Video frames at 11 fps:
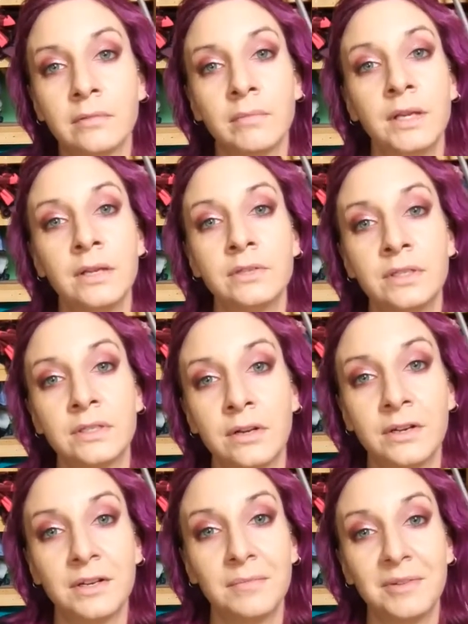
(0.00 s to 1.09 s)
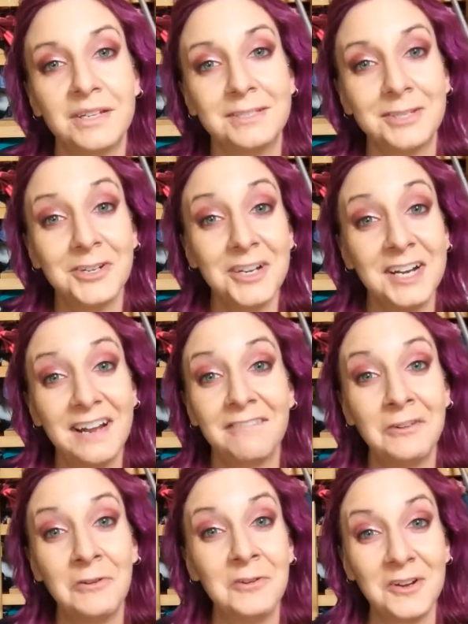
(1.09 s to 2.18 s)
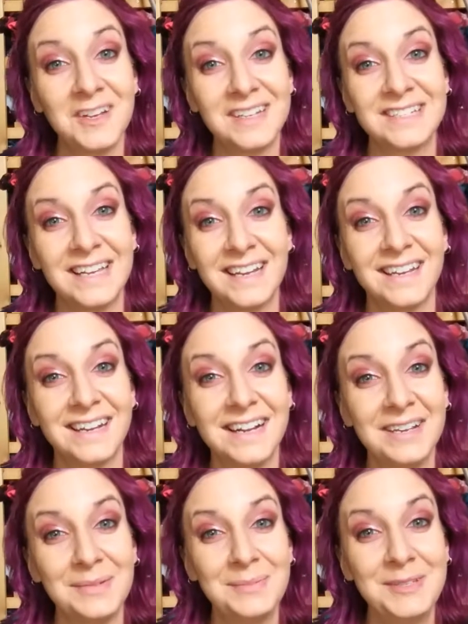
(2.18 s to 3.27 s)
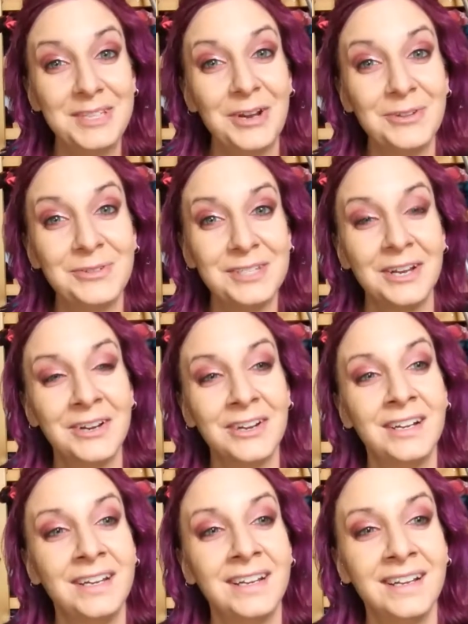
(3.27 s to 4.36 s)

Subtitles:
my nose is starting to bleed, so you're going to have to hold on a second. I am so sorry.